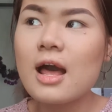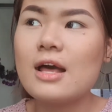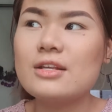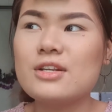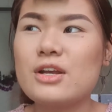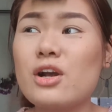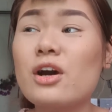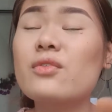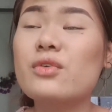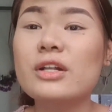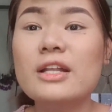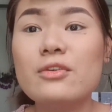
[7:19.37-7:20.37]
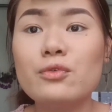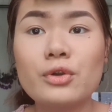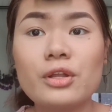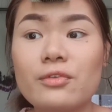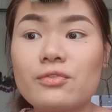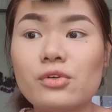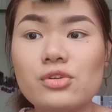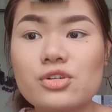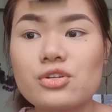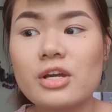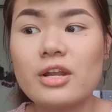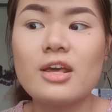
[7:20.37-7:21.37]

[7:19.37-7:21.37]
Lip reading: So I got really frustrated,